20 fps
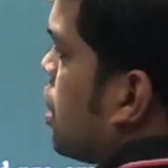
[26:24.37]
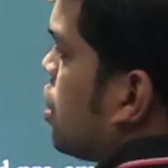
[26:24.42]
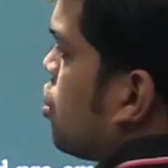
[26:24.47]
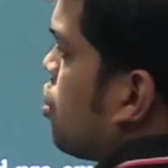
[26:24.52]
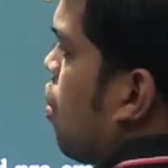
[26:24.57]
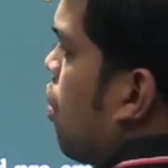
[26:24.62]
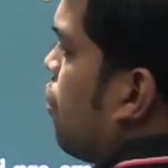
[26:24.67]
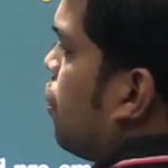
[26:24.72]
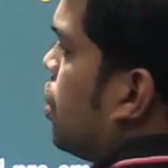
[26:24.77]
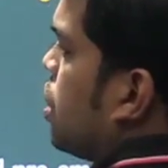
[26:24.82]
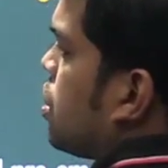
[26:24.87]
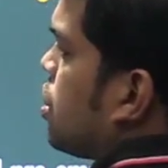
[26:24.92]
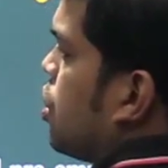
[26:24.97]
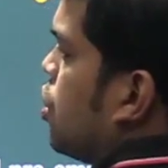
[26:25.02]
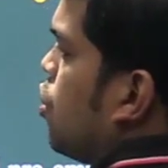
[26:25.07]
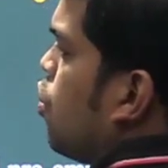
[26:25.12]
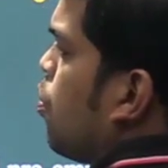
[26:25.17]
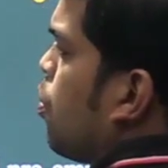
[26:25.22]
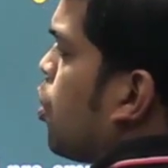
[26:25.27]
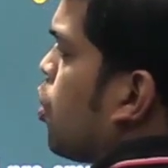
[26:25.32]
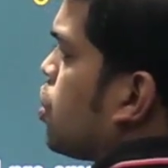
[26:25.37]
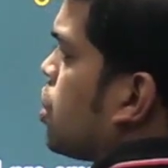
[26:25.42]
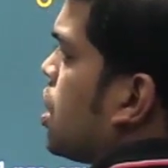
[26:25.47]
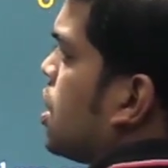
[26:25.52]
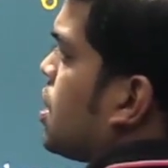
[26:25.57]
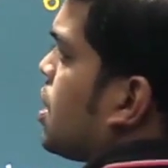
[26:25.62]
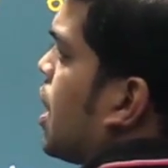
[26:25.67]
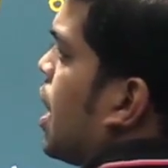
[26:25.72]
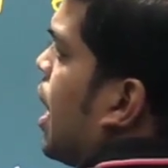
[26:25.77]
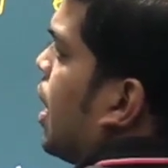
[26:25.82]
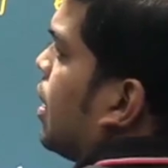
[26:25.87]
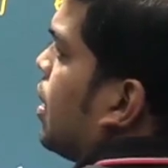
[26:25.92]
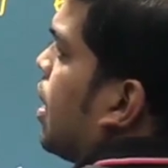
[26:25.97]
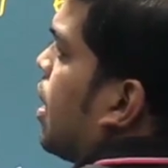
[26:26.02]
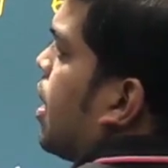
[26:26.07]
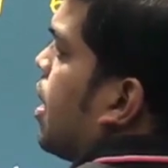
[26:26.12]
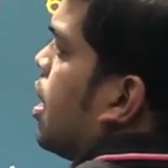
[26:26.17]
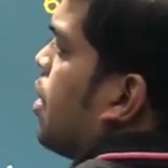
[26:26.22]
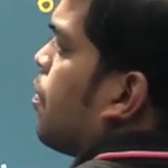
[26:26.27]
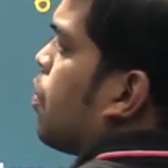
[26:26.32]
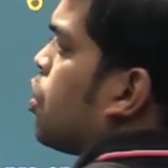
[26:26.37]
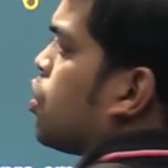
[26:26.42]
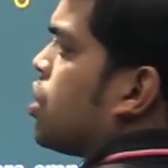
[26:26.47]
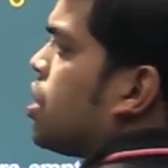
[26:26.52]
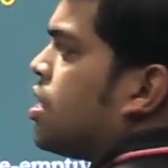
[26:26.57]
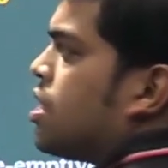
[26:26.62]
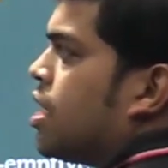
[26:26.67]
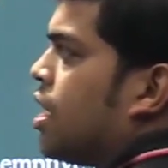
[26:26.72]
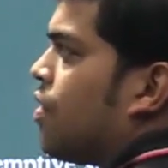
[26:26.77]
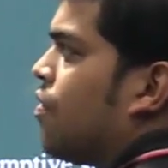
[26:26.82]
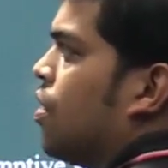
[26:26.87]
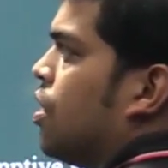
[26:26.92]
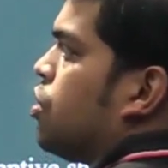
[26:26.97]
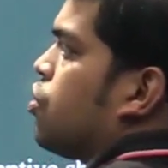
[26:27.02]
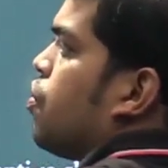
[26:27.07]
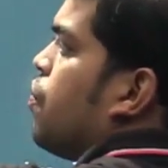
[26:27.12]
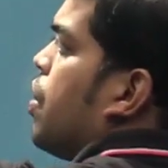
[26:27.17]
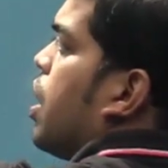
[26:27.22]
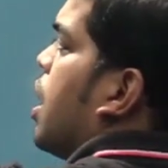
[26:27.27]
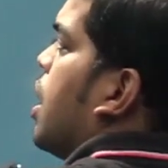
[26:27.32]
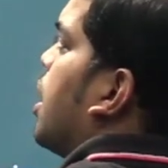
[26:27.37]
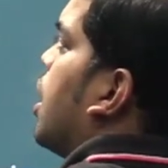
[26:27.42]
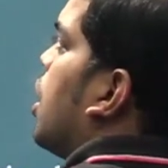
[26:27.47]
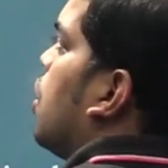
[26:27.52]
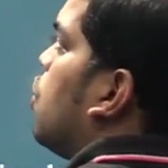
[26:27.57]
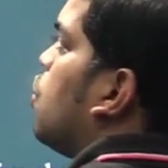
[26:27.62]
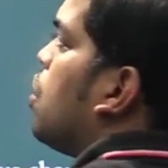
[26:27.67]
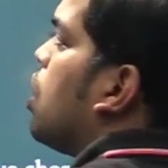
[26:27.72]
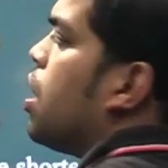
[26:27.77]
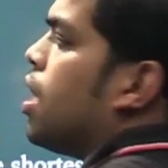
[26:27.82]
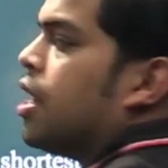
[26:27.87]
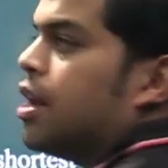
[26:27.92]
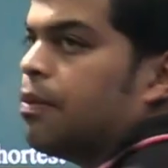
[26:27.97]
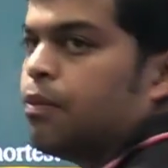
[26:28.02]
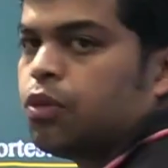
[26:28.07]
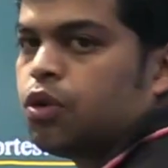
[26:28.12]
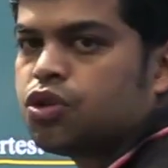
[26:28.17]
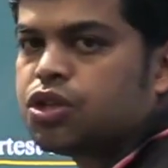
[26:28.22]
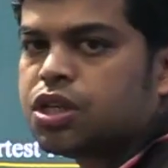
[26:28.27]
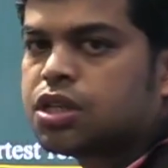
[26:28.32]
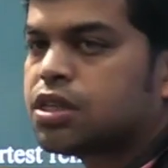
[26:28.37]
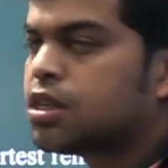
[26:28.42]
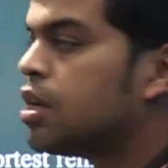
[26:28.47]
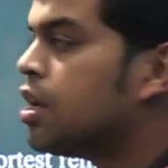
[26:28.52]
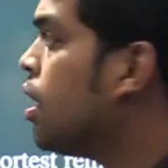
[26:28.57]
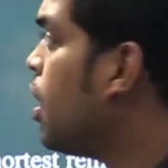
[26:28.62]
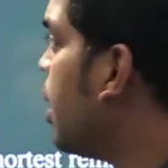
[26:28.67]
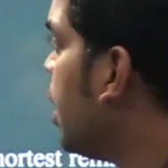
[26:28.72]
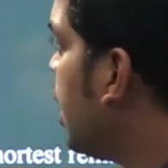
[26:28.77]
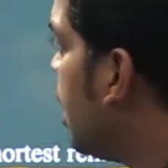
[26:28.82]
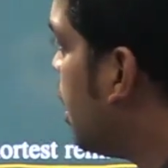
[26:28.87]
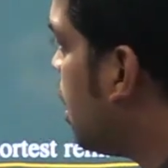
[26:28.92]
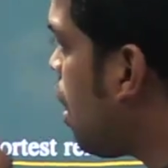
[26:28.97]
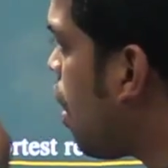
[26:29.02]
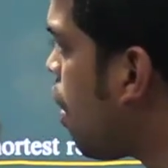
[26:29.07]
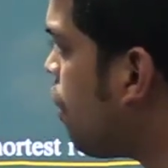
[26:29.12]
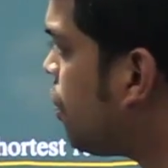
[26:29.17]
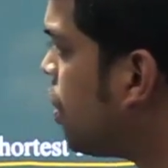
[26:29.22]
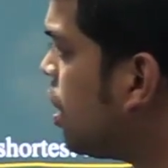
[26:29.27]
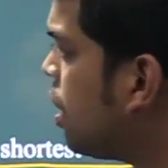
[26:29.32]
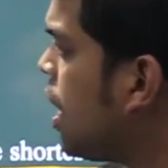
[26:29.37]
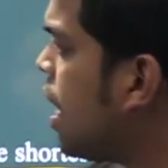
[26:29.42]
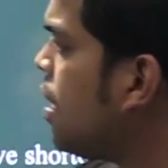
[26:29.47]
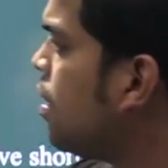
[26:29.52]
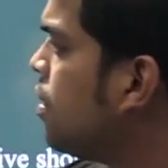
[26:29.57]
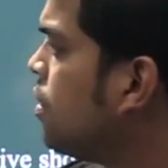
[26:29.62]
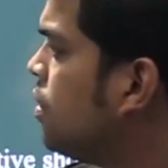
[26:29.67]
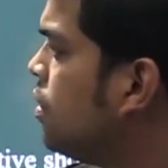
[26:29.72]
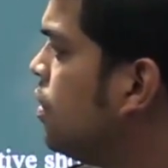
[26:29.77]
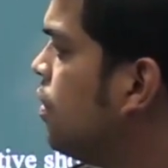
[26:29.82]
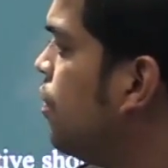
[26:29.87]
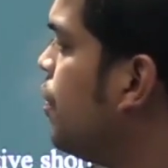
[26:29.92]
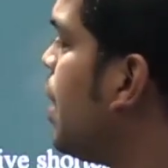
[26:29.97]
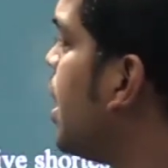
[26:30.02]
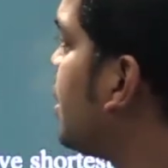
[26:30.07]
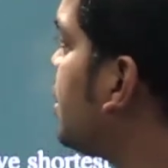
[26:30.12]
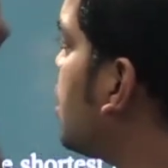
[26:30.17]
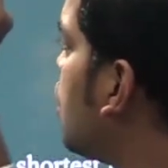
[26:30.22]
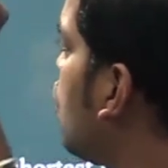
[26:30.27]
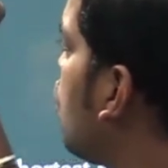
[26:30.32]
of this new process and the running process is equal. So we continue the running process. Now after that, we execute